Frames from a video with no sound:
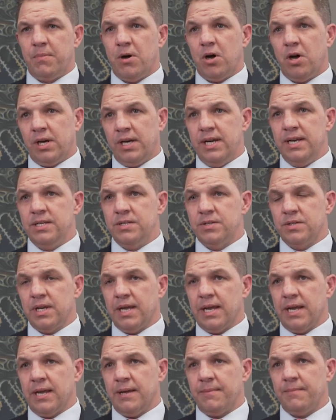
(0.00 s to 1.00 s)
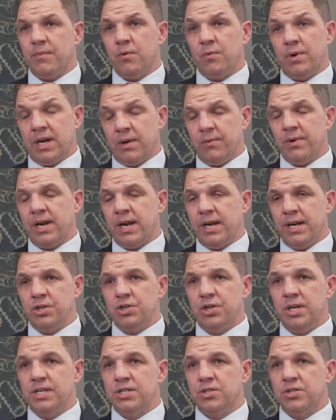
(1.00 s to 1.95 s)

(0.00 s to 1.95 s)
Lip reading: Barclays, when I initially